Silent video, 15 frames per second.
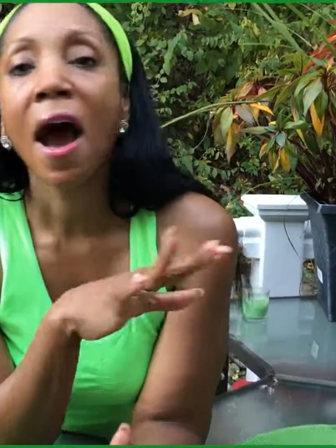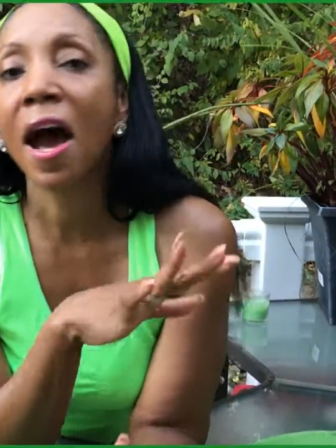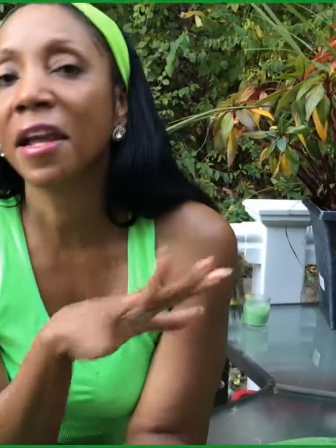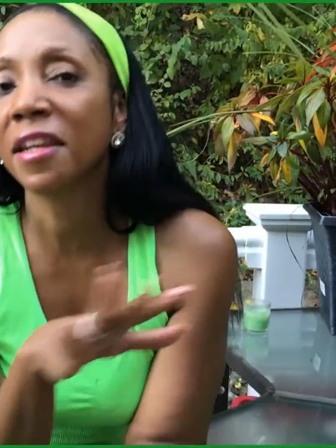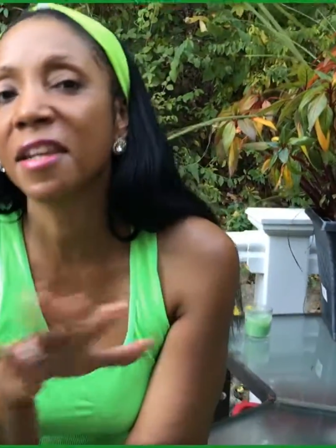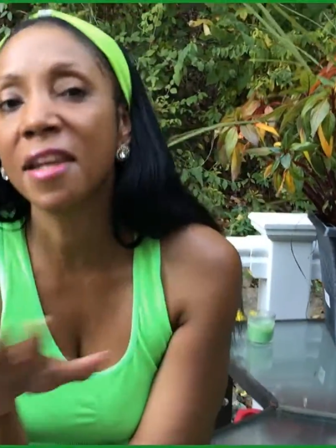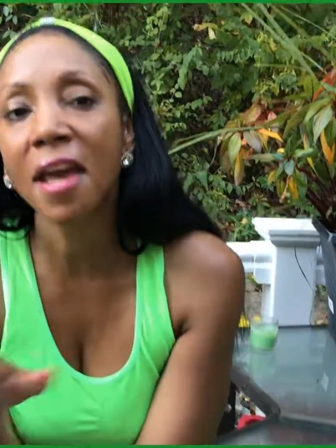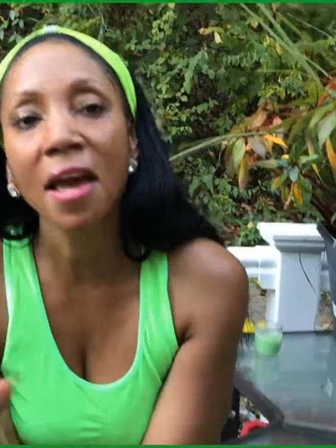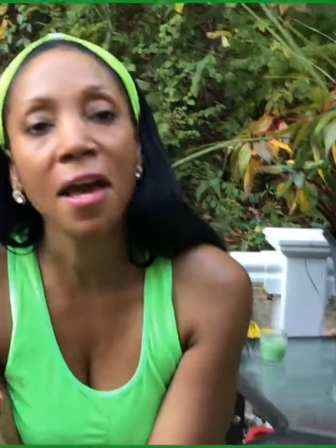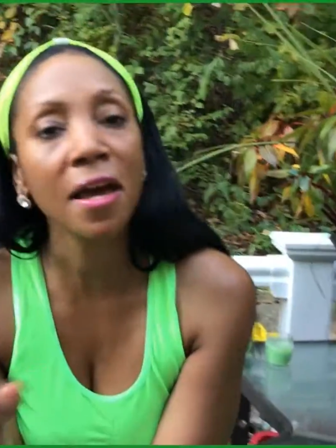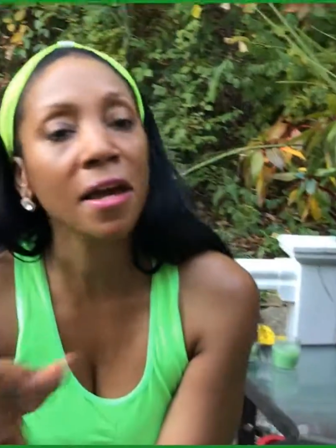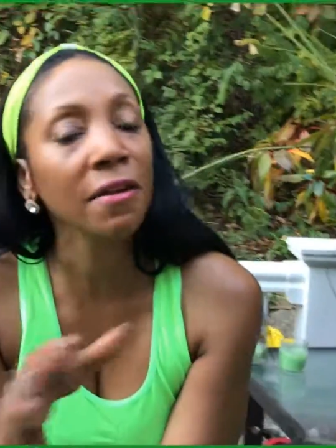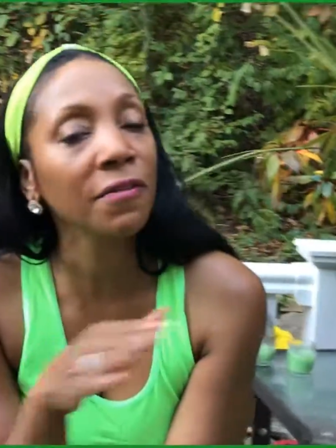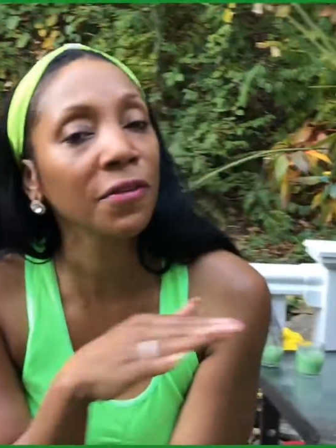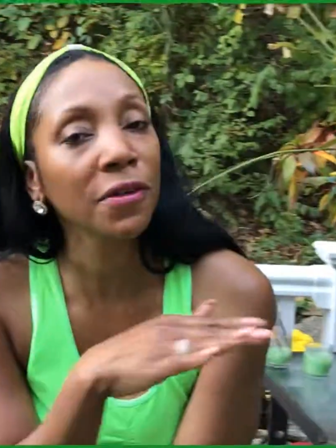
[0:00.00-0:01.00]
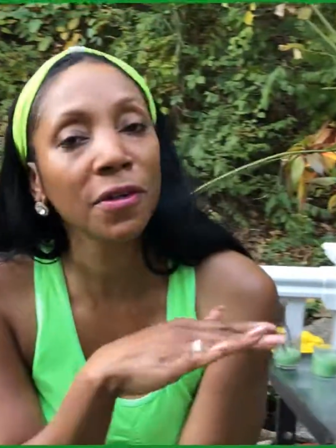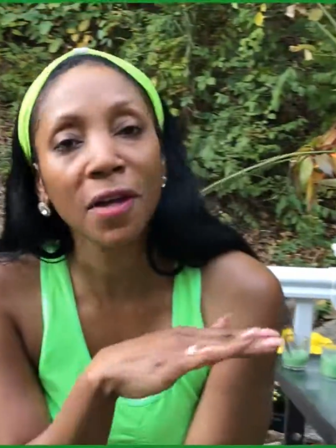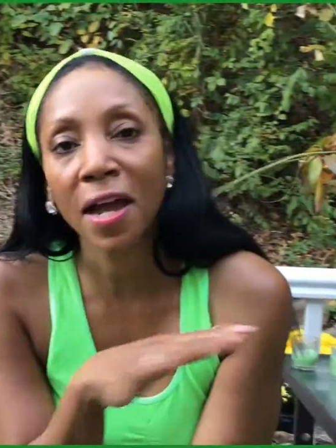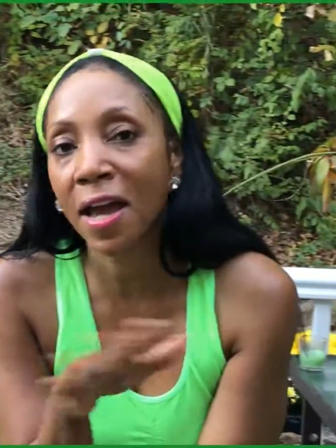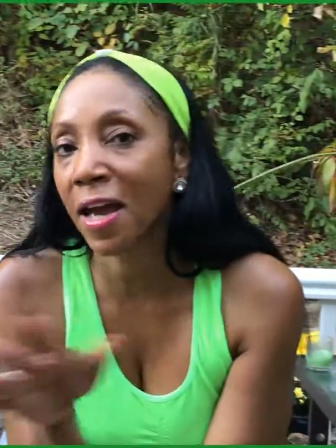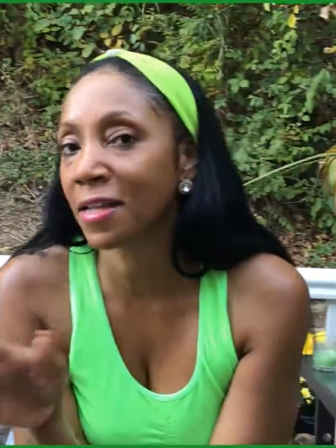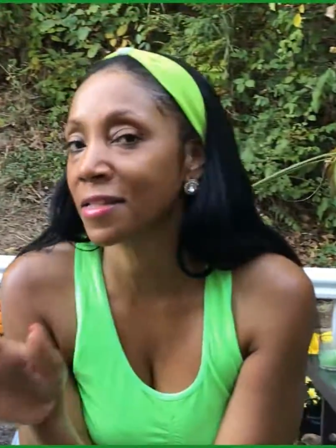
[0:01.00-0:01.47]
I never
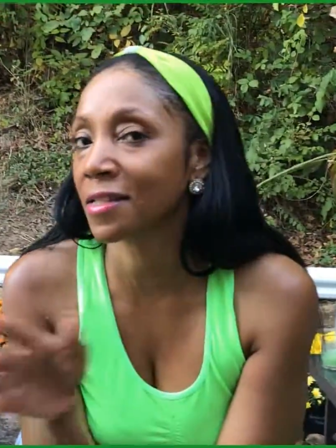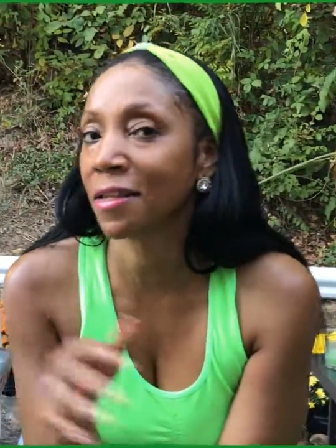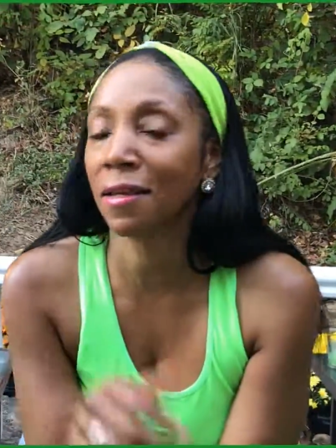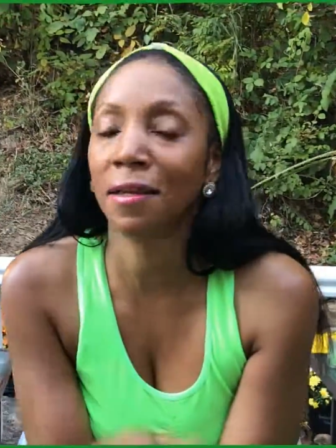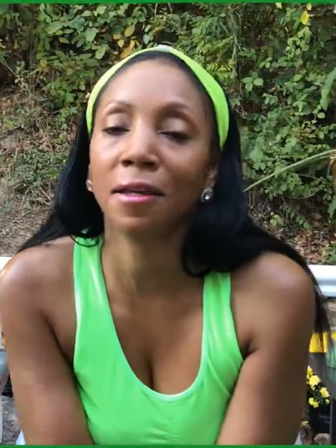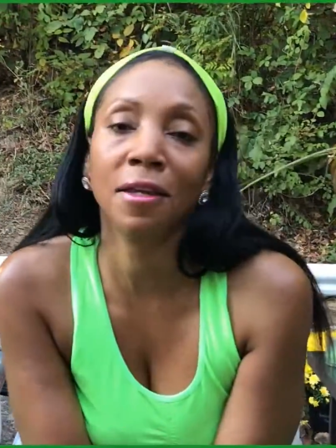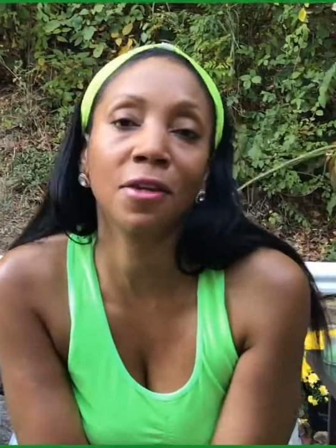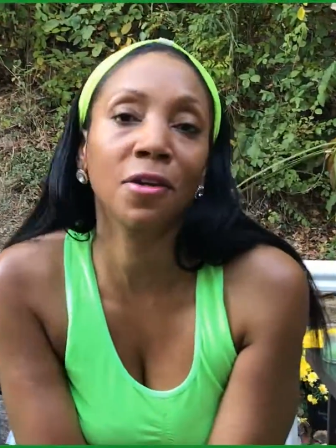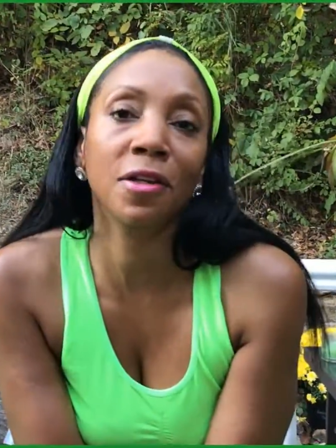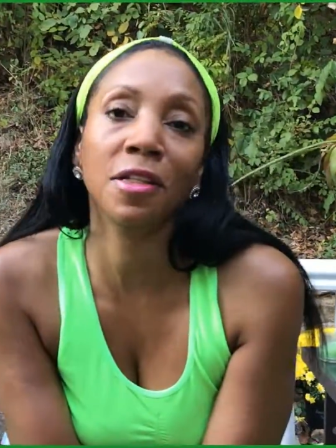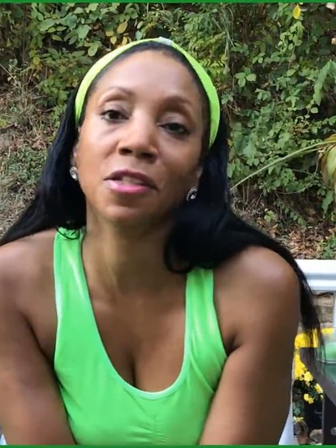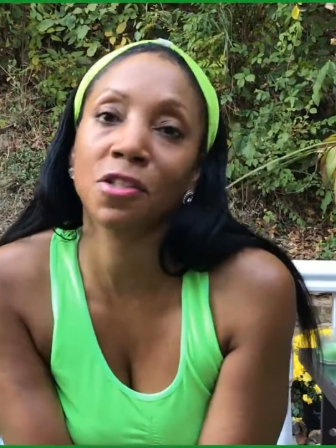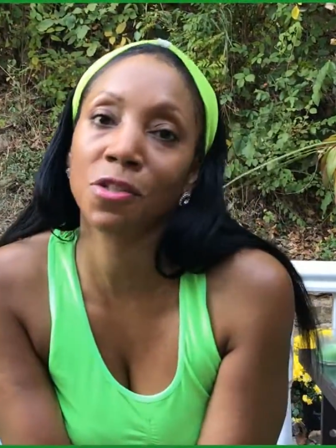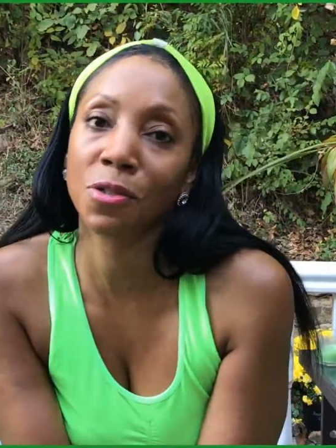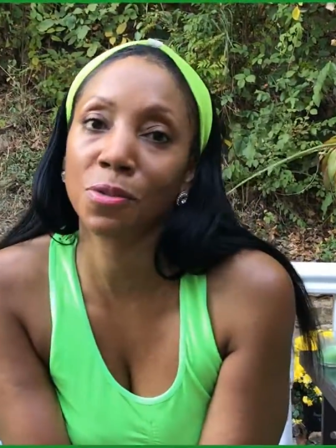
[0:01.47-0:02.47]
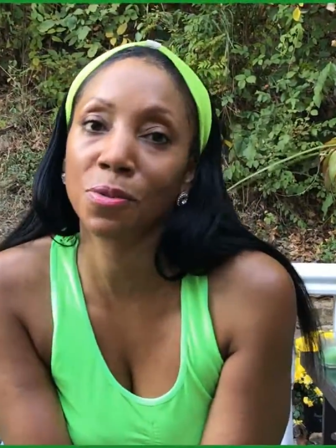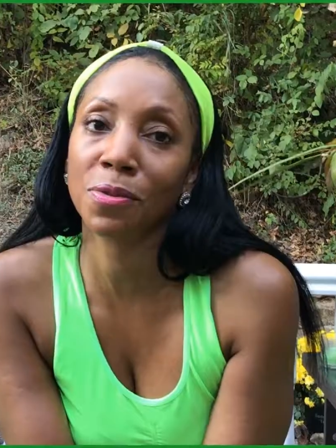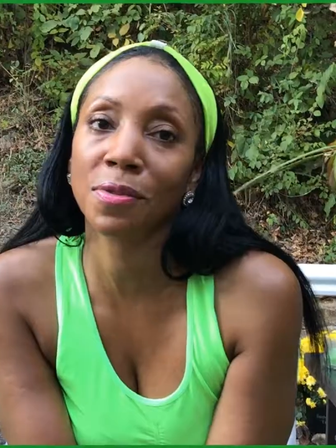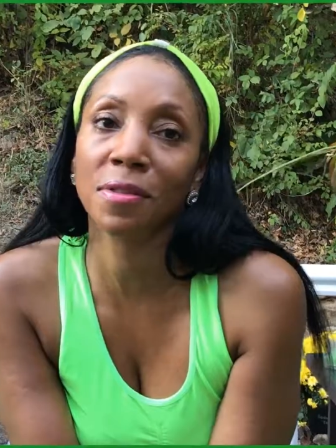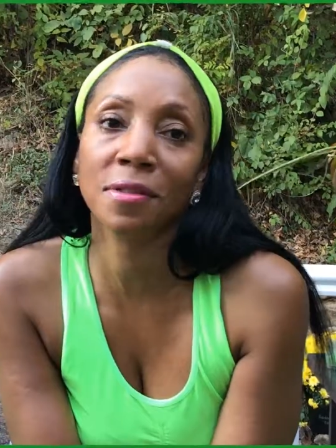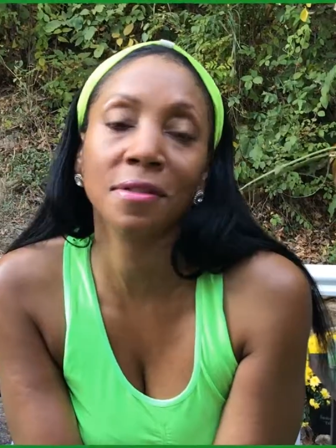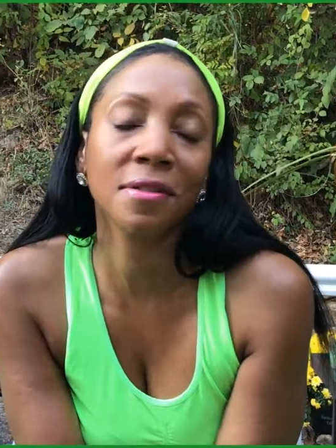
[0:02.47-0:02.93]
had skincare
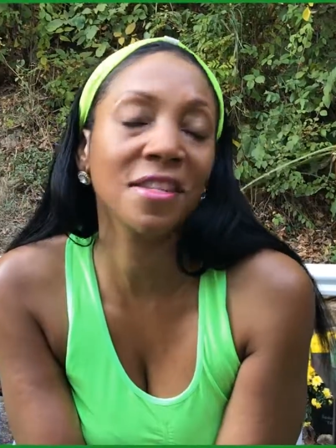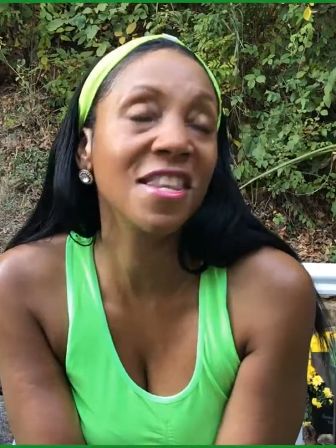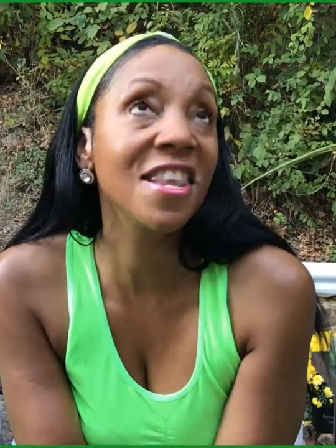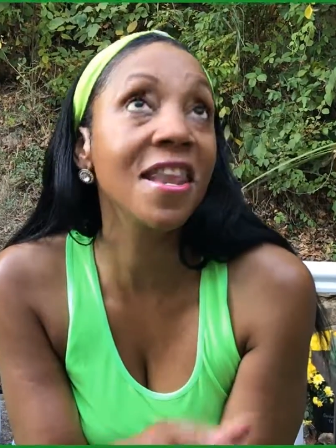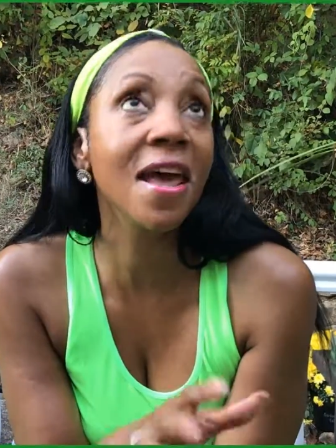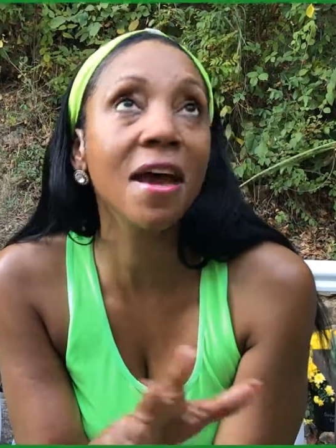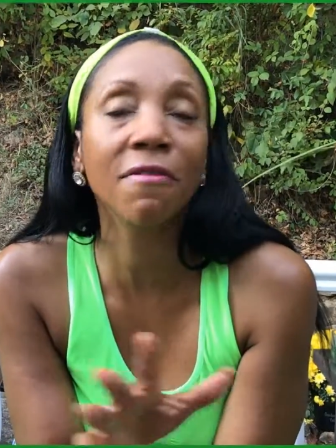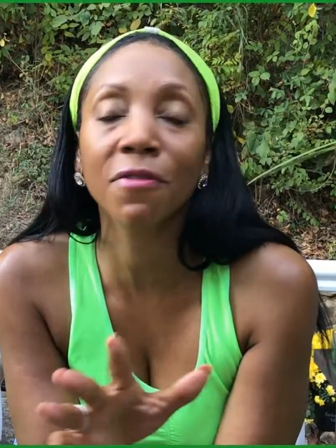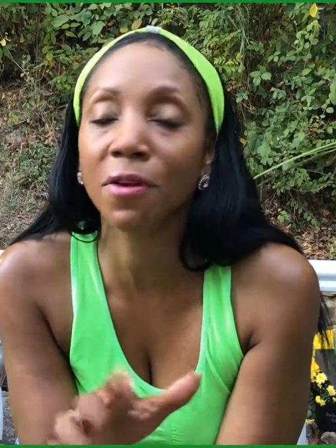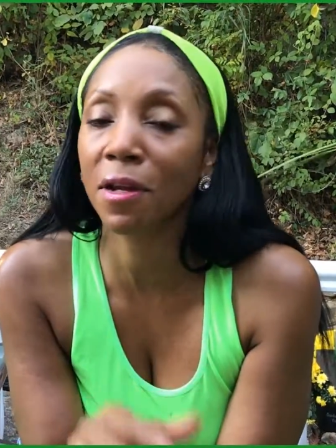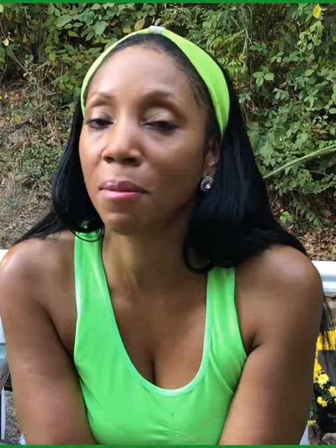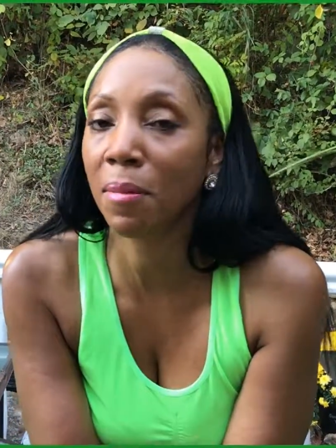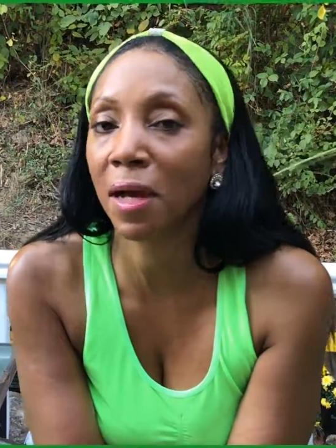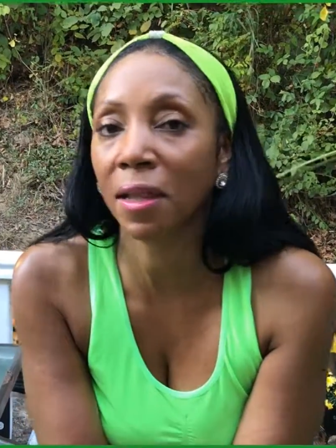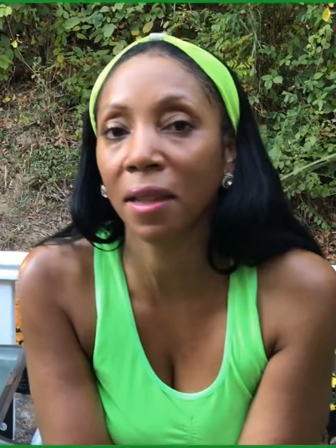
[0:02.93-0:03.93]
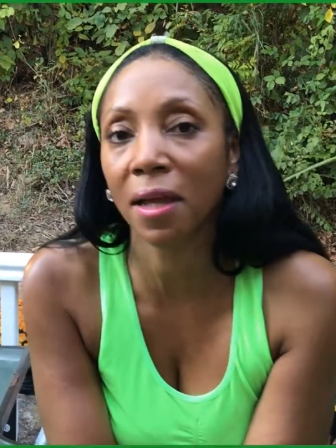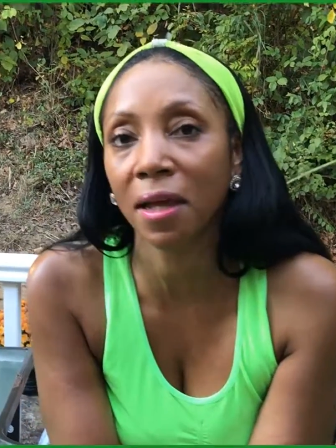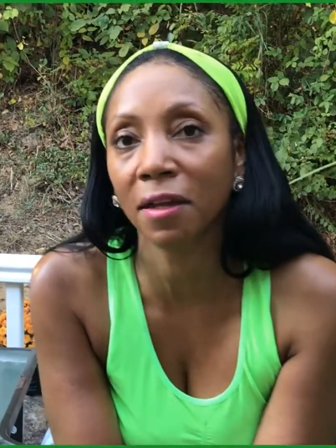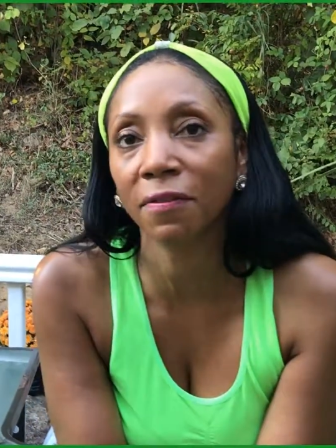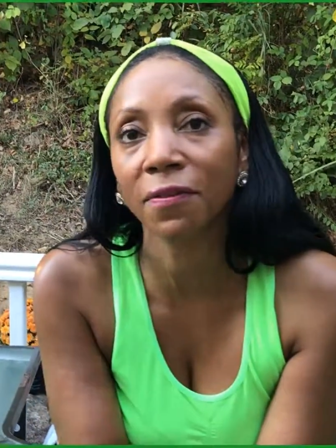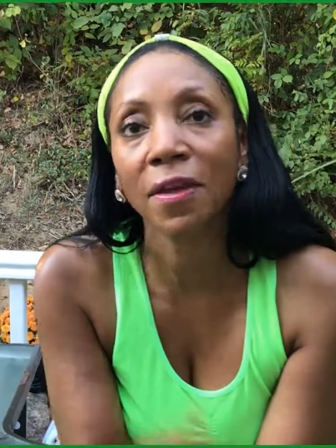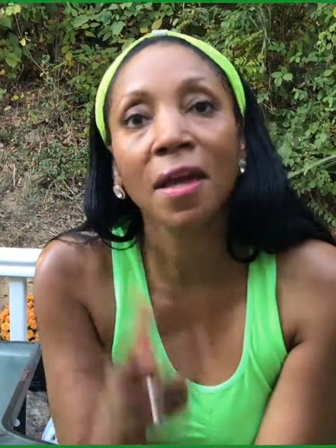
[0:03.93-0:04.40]
issues, never in my
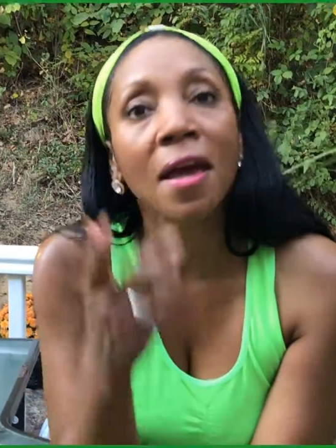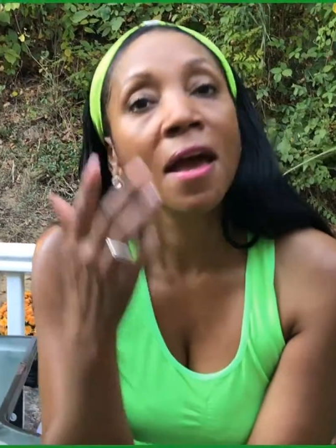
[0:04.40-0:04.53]
life.